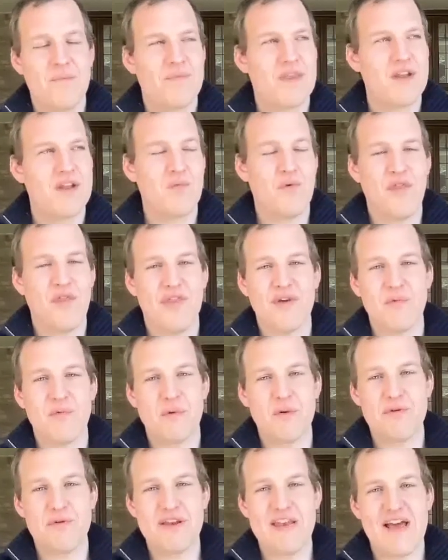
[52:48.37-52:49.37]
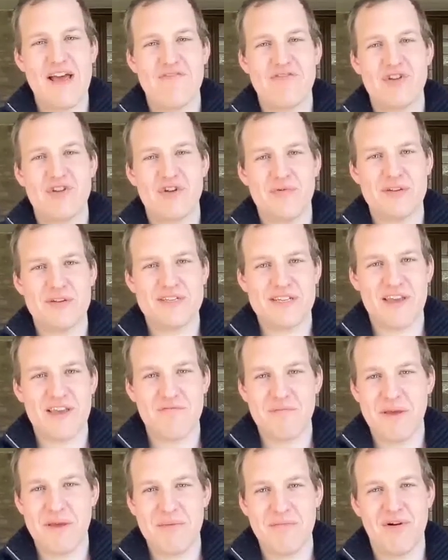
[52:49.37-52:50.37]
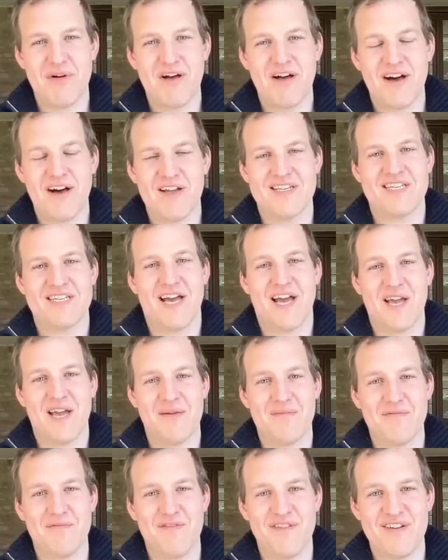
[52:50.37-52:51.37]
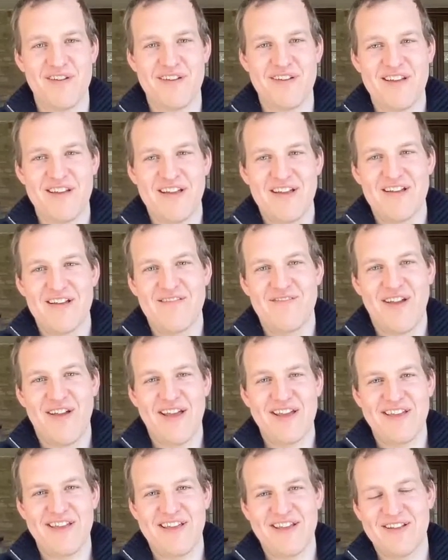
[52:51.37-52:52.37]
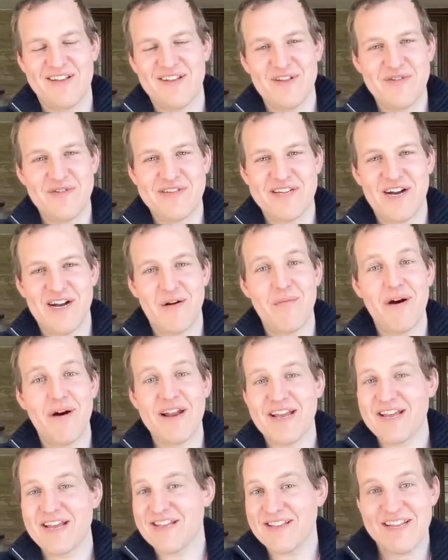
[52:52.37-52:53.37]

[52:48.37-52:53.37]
you know, one thing we would never do is give people a hard time for failing and losing our money.